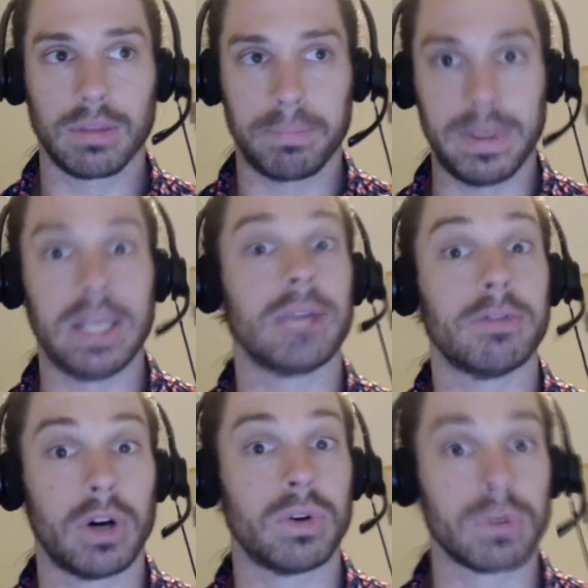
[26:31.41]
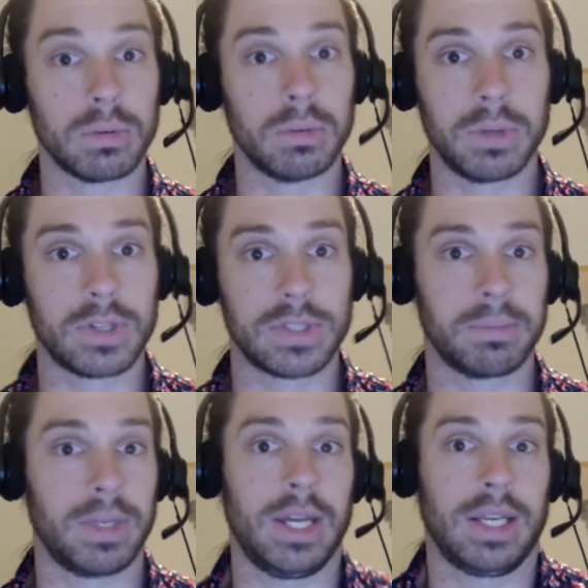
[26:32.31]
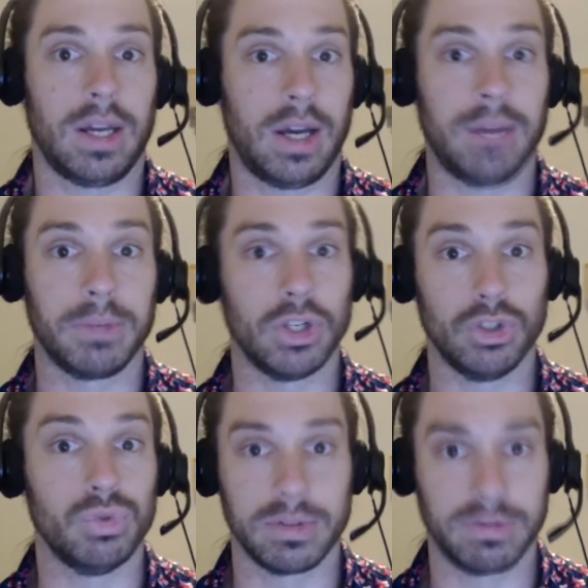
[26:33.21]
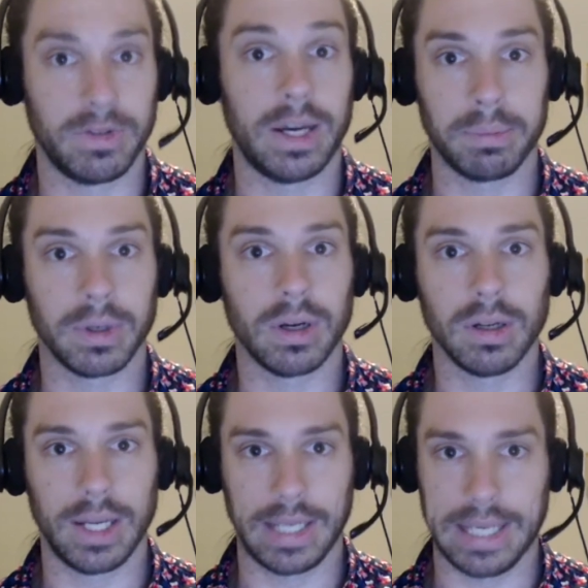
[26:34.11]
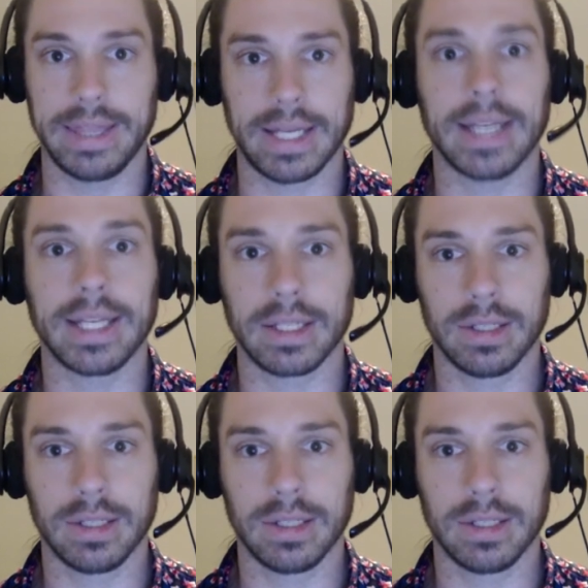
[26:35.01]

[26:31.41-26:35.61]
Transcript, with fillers: being vulnerable because I'm like, I'm going to lose a fight, bro. I get that.